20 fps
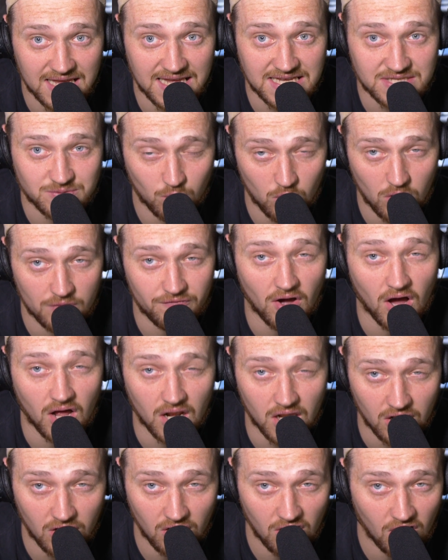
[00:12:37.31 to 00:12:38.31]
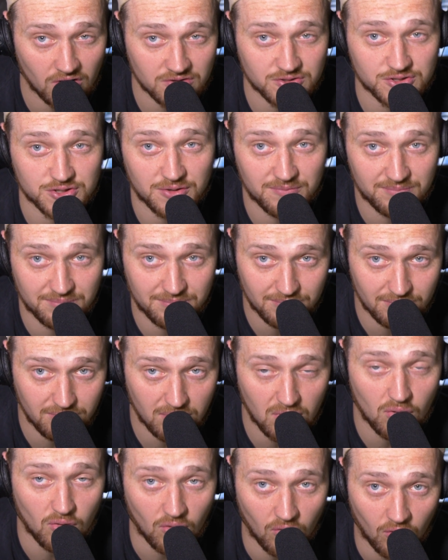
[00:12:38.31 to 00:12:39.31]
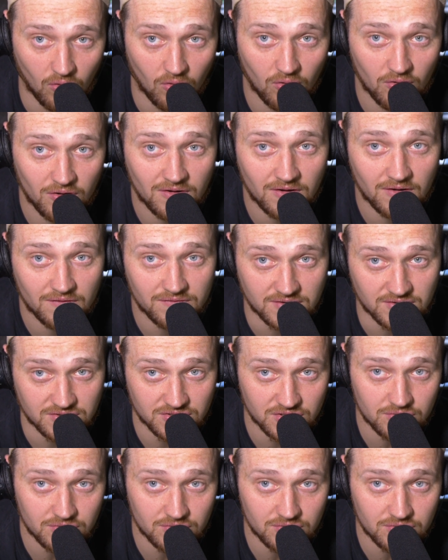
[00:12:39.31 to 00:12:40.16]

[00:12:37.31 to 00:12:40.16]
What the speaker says: is worth a lot more than